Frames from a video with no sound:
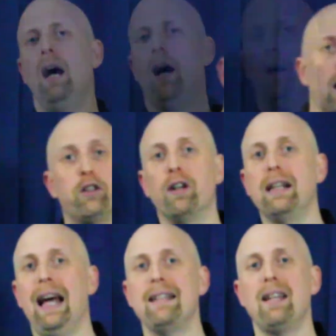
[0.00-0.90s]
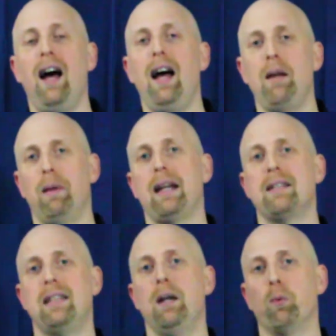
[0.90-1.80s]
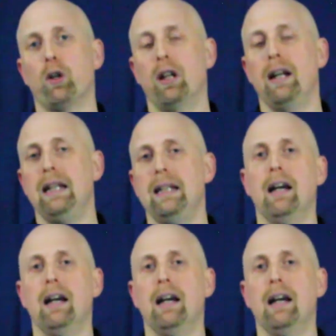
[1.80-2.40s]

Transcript: Now during that time, like I said, we're going to need